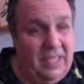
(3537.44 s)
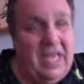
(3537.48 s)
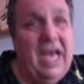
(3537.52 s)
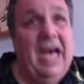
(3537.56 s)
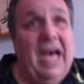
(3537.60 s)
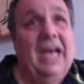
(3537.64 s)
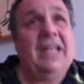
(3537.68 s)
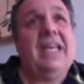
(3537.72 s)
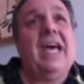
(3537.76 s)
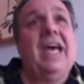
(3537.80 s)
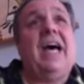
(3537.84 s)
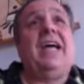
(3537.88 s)

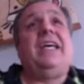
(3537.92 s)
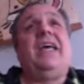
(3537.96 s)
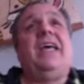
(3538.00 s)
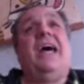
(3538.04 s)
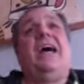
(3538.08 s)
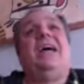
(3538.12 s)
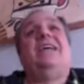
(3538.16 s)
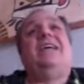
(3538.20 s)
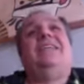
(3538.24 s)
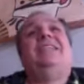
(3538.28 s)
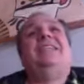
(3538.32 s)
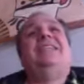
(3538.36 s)

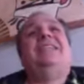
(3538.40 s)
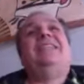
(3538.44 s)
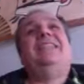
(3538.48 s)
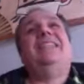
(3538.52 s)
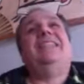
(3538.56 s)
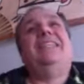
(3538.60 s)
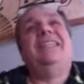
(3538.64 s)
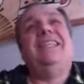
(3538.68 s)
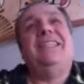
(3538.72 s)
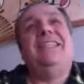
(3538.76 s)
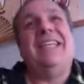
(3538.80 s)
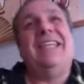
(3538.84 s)
Yeah,
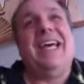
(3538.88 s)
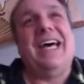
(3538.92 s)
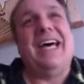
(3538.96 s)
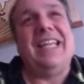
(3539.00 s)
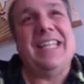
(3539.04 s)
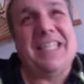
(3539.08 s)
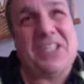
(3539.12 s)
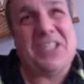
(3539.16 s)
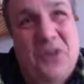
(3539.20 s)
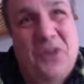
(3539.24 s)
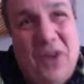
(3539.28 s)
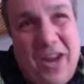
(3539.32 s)

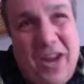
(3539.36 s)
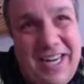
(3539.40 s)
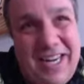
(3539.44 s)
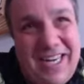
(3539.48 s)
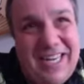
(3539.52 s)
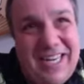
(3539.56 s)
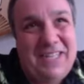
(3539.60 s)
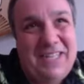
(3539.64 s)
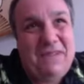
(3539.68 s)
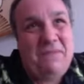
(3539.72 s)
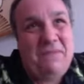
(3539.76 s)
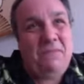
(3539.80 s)
that's right.
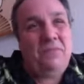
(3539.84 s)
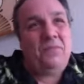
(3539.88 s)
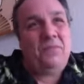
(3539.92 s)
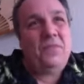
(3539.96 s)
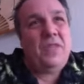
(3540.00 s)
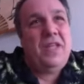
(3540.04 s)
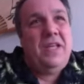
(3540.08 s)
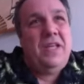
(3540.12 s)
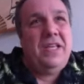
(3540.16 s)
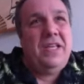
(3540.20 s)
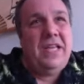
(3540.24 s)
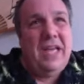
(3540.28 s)

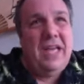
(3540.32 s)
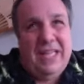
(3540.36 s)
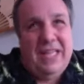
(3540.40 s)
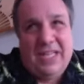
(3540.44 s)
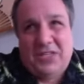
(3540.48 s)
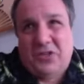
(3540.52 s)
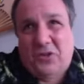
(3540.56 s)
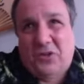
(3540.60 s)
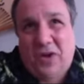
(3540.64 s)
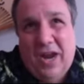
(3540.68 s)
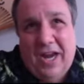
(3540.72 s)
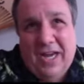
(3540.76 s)
Yeah,
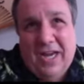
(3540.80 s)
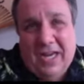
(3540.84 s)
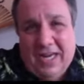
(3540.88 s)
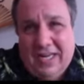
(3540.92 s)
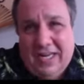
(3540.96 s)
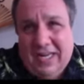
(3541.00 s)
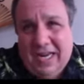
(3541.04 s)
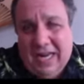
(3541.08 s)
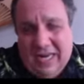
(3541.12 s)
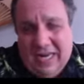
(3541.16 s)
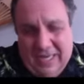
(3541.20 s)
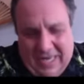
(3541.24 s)
that's
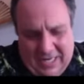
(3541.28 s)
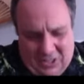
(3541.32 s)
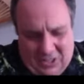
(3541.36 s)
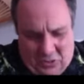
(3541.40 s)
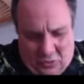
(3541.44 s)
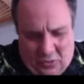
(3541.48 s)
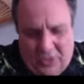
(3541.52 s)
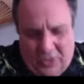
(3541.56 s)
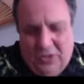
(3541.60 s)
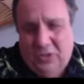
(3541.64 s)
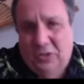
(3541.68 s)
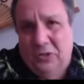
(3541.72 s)
right. And that's
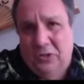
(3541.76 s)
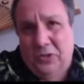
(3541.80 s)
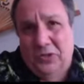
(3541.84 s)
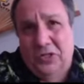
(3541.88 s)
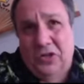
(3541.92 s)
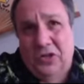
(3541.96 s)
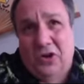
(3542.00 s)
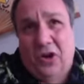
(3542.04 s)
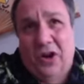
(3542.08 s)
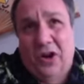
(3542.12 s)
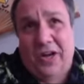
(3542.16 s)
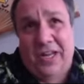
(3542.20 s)
where you lose
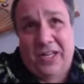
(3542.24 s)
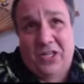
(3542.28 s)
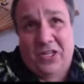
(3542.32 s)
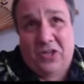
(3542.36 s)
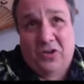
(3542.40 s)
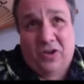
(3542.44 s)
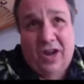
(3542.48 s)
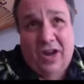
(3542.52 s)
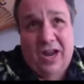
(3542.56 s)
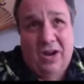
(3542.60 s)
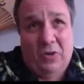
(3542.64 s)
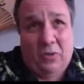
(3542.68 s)
an audience,
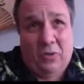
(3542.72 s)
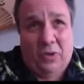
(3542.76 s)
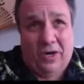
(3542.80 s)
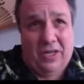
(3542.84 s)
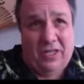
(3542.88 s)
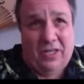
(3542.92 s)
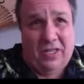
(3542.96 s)
right? Where it's